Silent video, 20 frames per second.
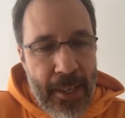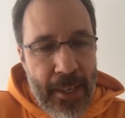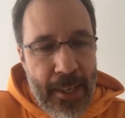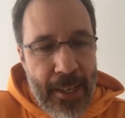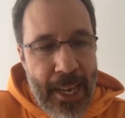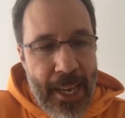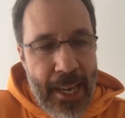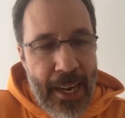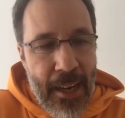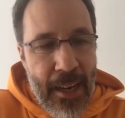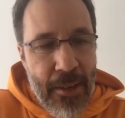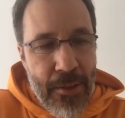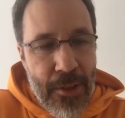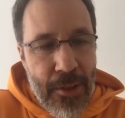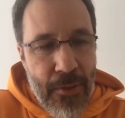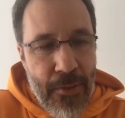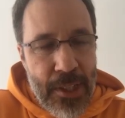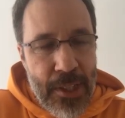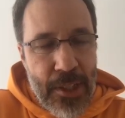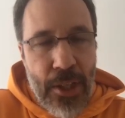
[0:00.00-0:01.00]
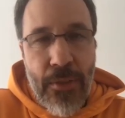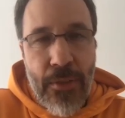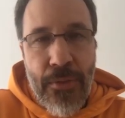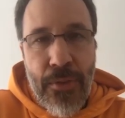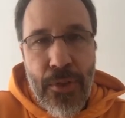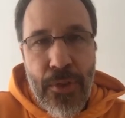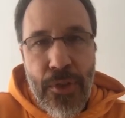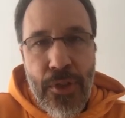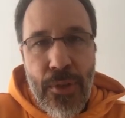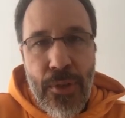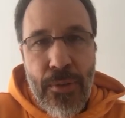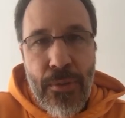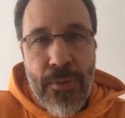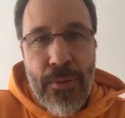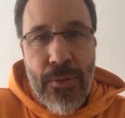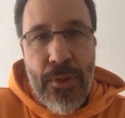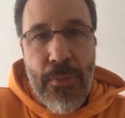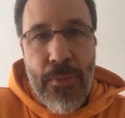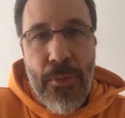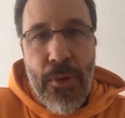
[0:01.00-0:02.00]
get out of his comfort
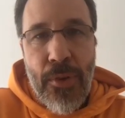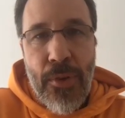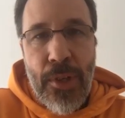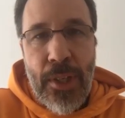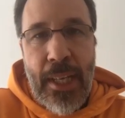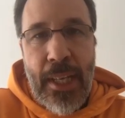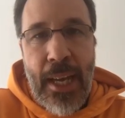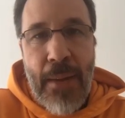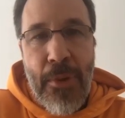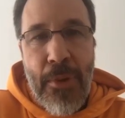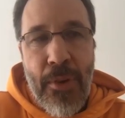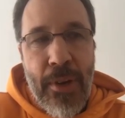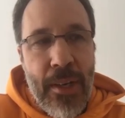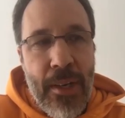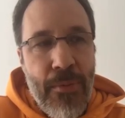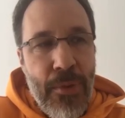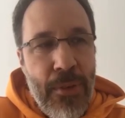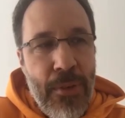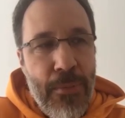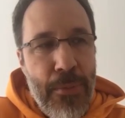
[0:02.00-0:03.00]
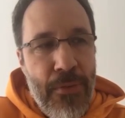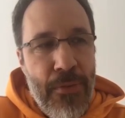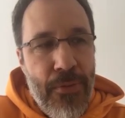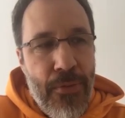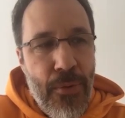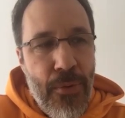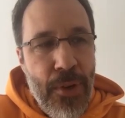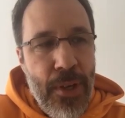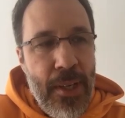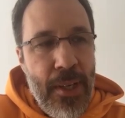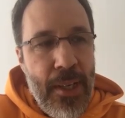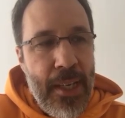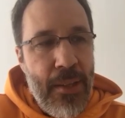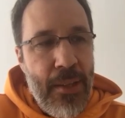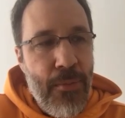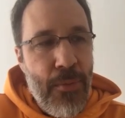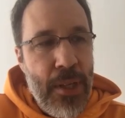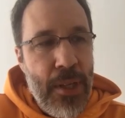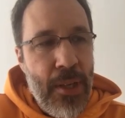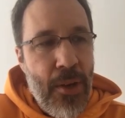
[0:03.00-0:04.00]
zone, the more the camera will be free
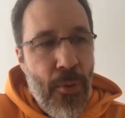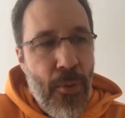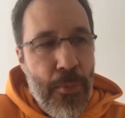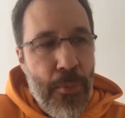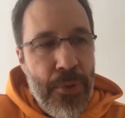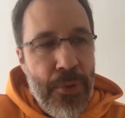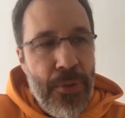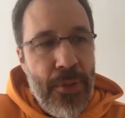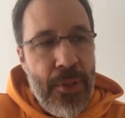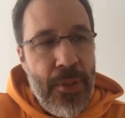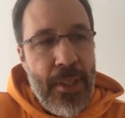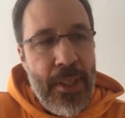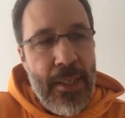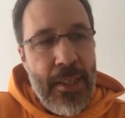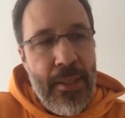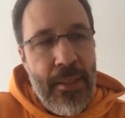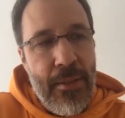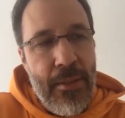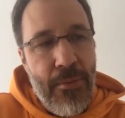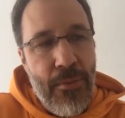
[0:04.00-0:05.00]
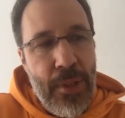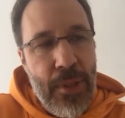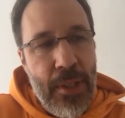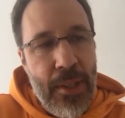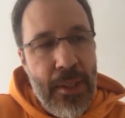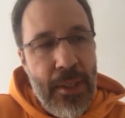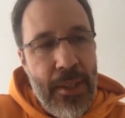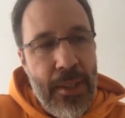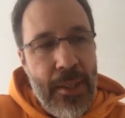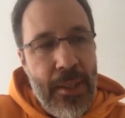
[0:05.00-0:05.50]
and will open and will